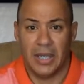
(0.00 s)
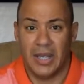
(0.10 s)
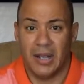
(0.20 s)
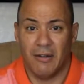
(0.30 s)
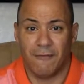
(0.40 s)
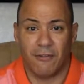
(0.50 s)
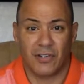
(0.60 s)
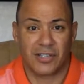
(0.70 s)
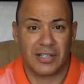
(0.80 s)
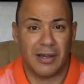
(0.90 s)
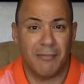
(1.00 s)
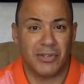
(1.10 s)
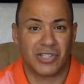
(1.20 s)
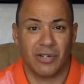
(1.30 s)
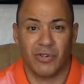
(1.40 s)
And for some
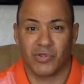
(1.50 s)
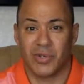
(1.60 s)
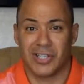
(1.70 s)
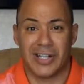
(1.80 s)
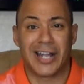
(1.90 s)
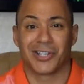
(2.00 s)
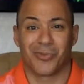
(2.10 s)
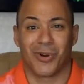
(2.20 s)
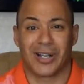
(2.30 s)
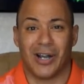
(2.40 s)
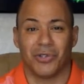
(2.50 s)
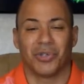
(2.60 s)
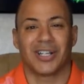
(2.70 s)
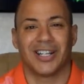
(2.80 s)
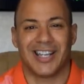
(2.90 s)
mysterious reason that doesn't work out, you
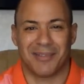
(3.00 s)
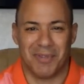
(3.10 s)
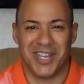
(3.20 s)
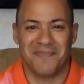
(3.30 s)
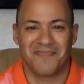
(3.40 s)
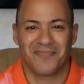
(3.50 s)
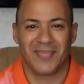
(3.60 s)
can contact me